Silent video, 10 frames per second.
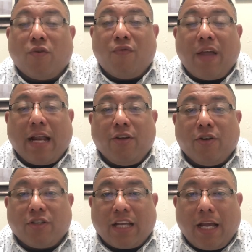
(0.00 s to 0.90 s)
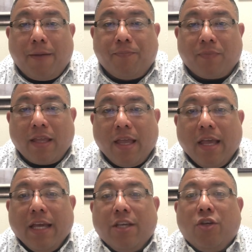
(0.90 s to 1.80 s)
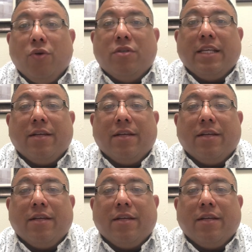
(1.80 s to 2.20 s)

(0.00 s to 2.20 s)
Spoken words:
So value your time. Use